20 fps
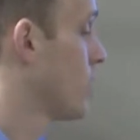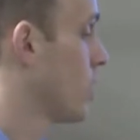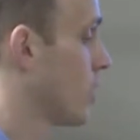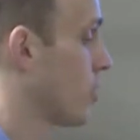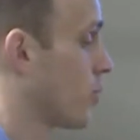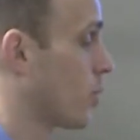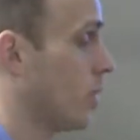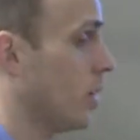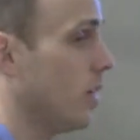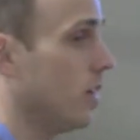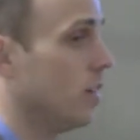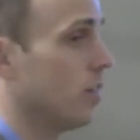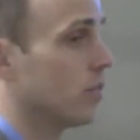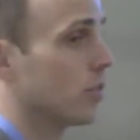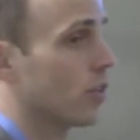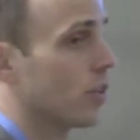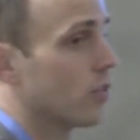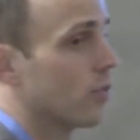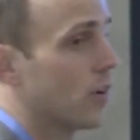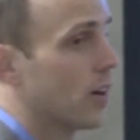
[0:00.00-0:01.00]
uh, three
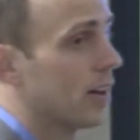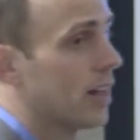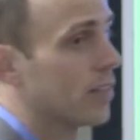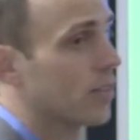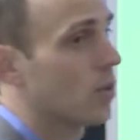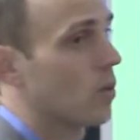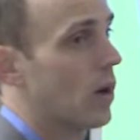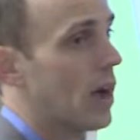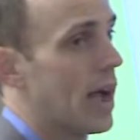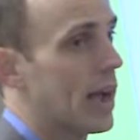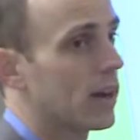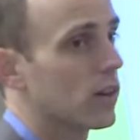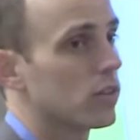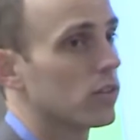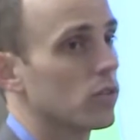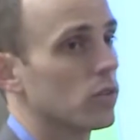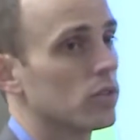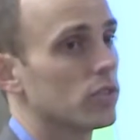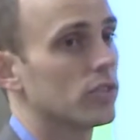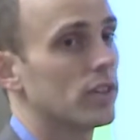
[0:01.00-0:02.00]
certified ethical
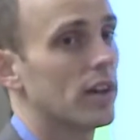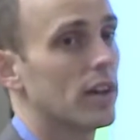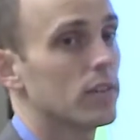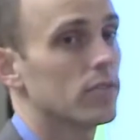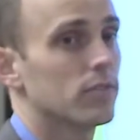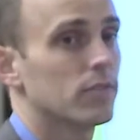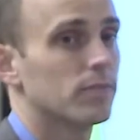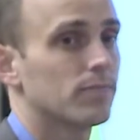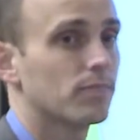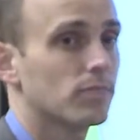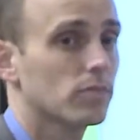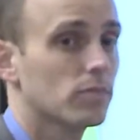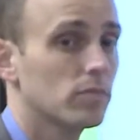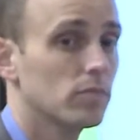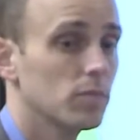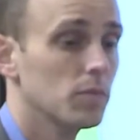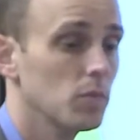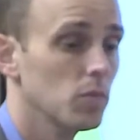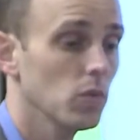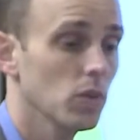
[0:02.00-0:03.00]
hackers on staff.
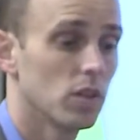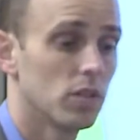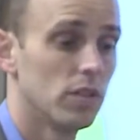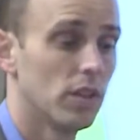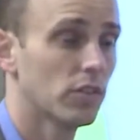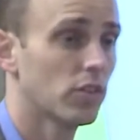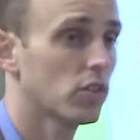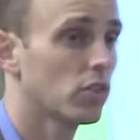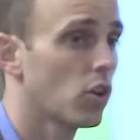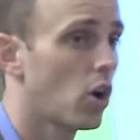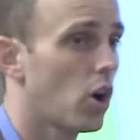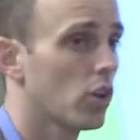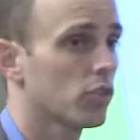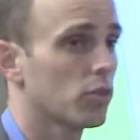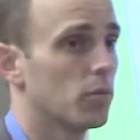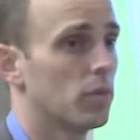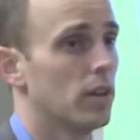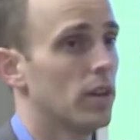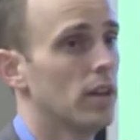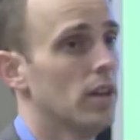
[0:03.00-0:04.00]
This is
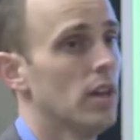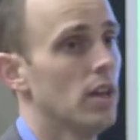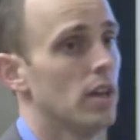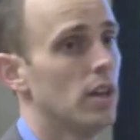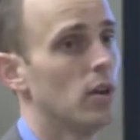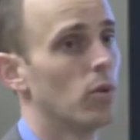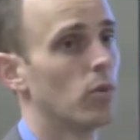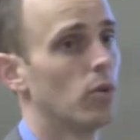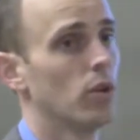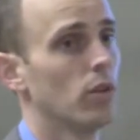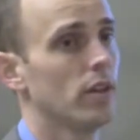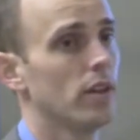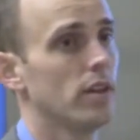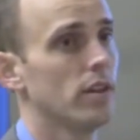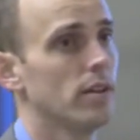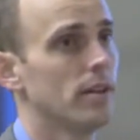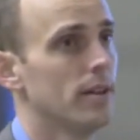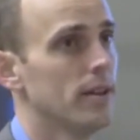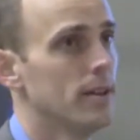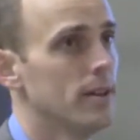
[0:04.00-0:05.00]
awesome. It, it
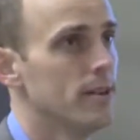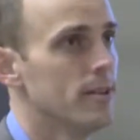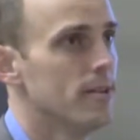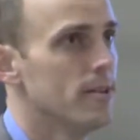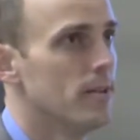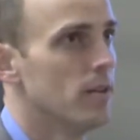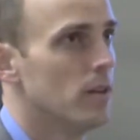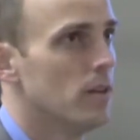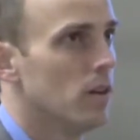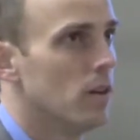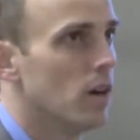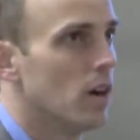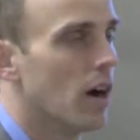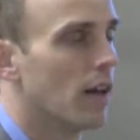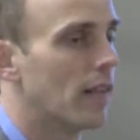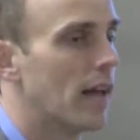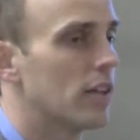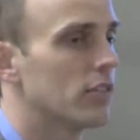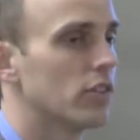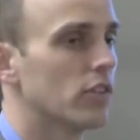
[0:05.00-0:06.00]
really
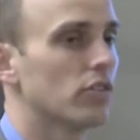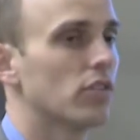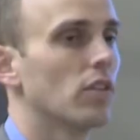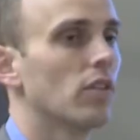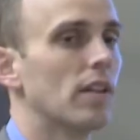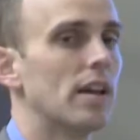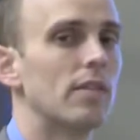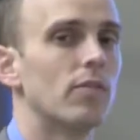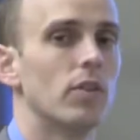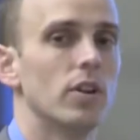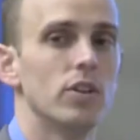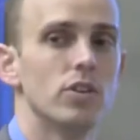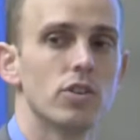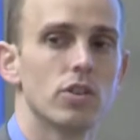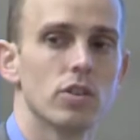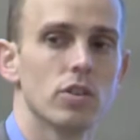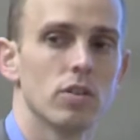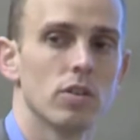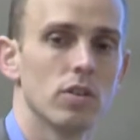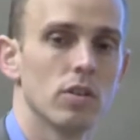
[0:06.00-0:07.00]
allows us to
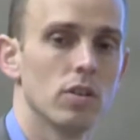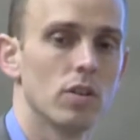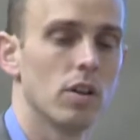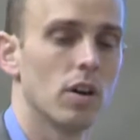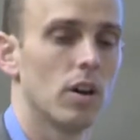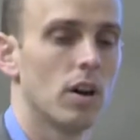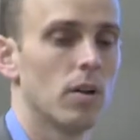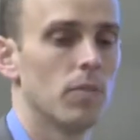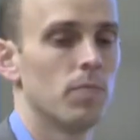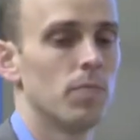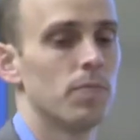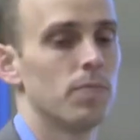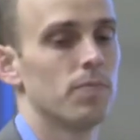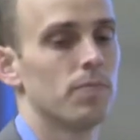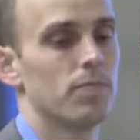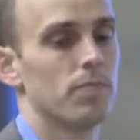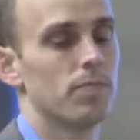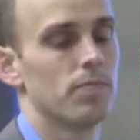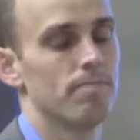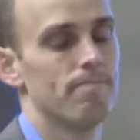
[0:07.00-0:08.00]
leverage um,
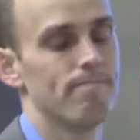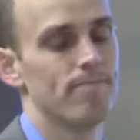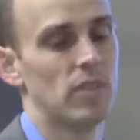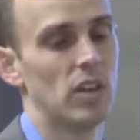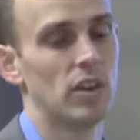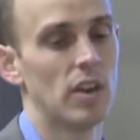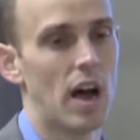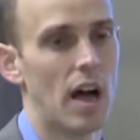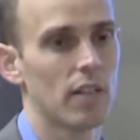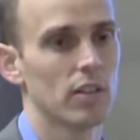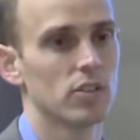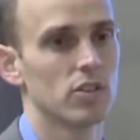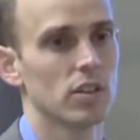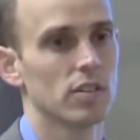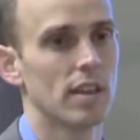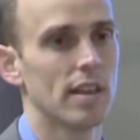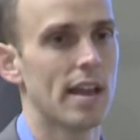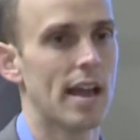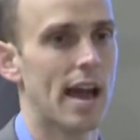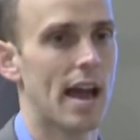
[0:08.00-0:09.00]
the knowledge
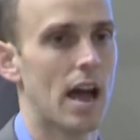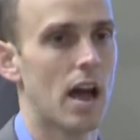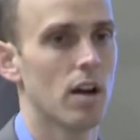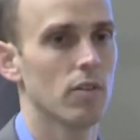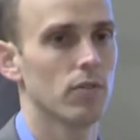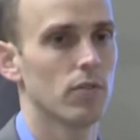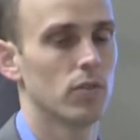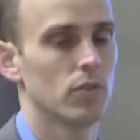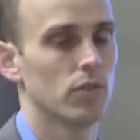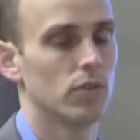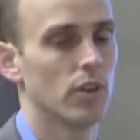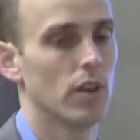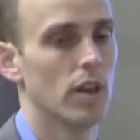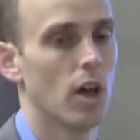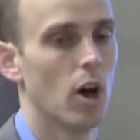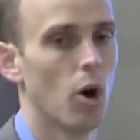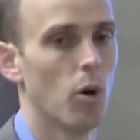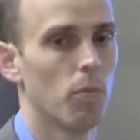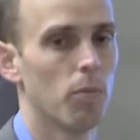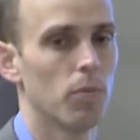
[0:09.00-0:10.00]
that they have to
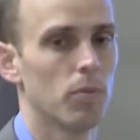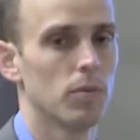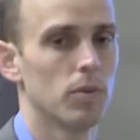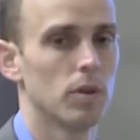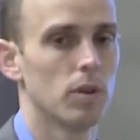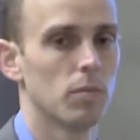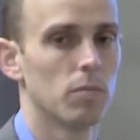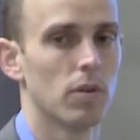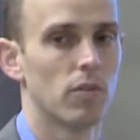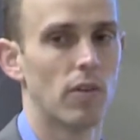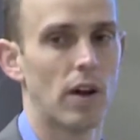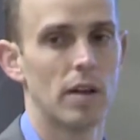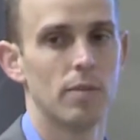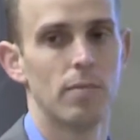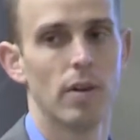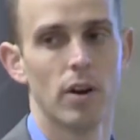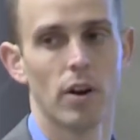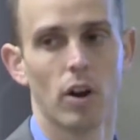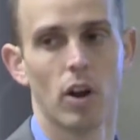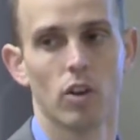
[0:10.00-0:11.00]
help
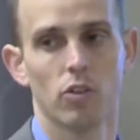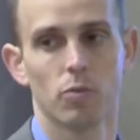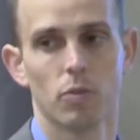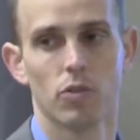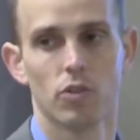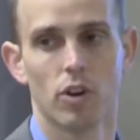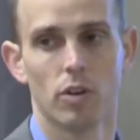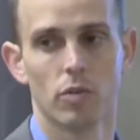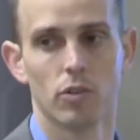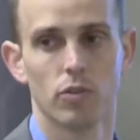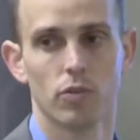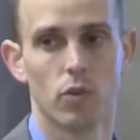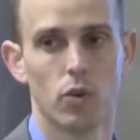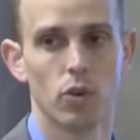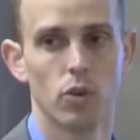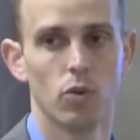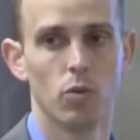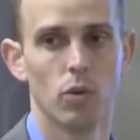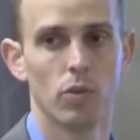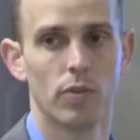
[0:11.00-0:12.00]
provide better customer service for
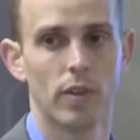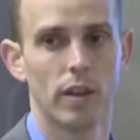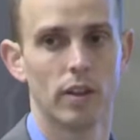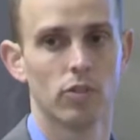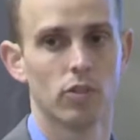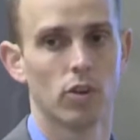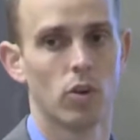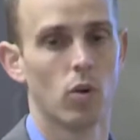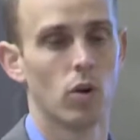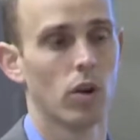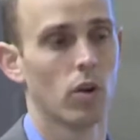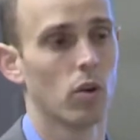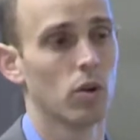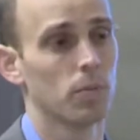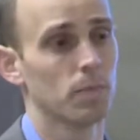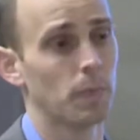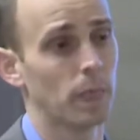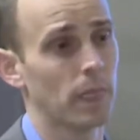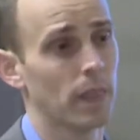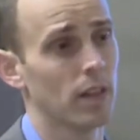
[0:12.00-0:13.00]
you when things are going
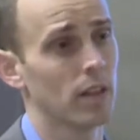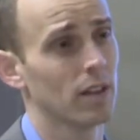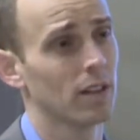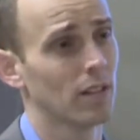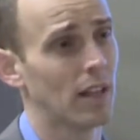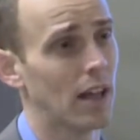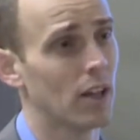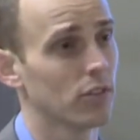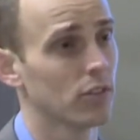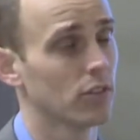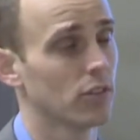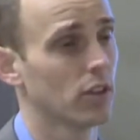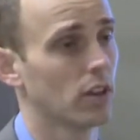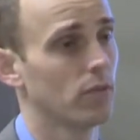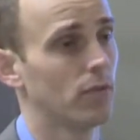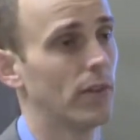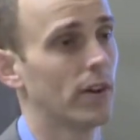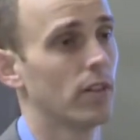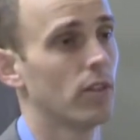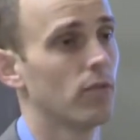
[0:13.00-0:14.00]
on. It allows us to
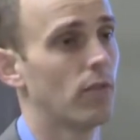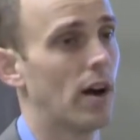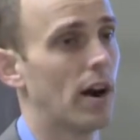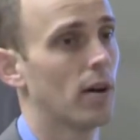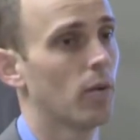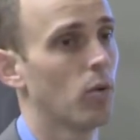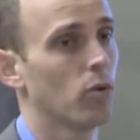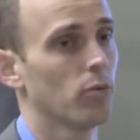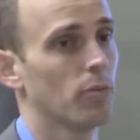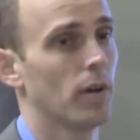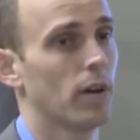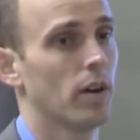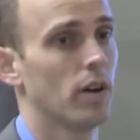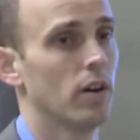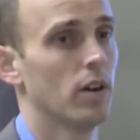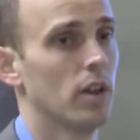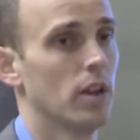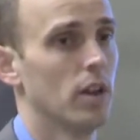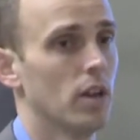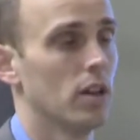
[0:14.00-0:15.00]
configure the firewalls better.
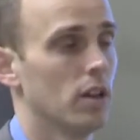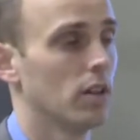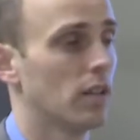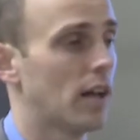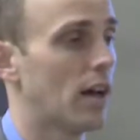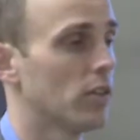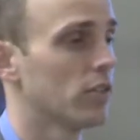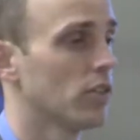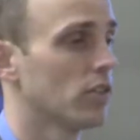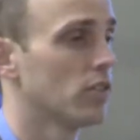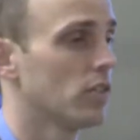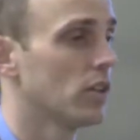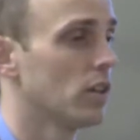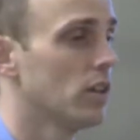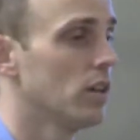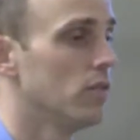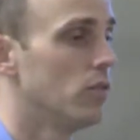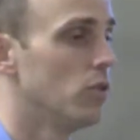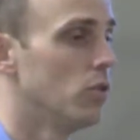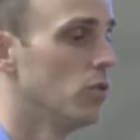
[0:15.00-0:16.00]
It allows us to
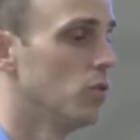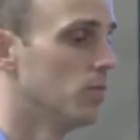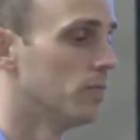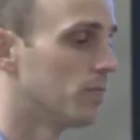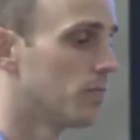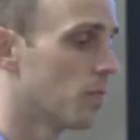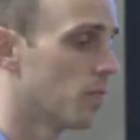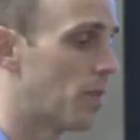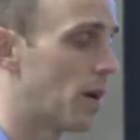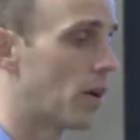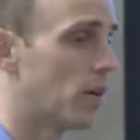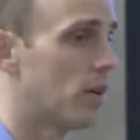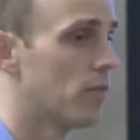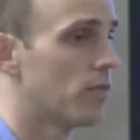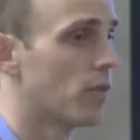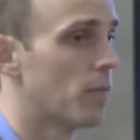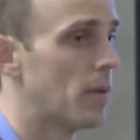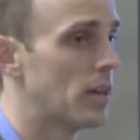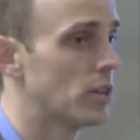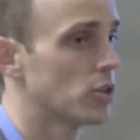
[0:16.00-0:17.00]
give you better
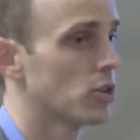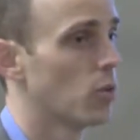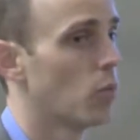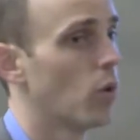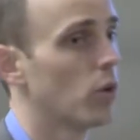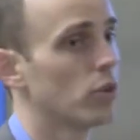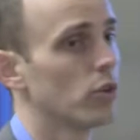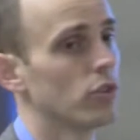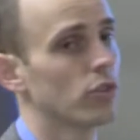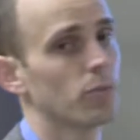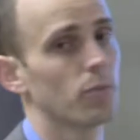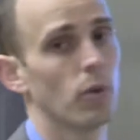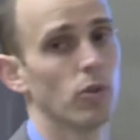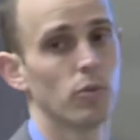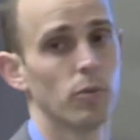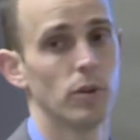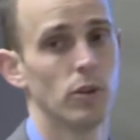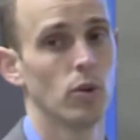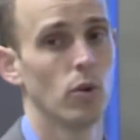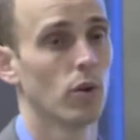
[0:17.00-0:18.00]
information on what you're supposed
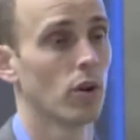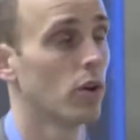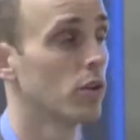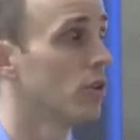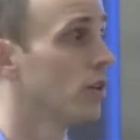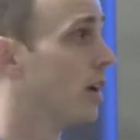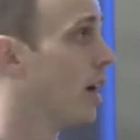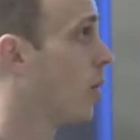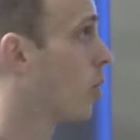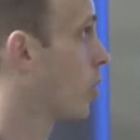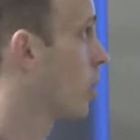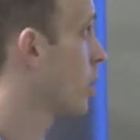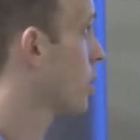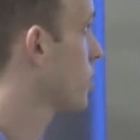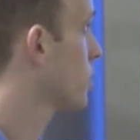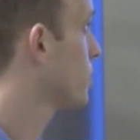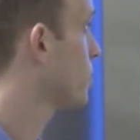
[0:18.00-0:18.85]
to be doing on your network.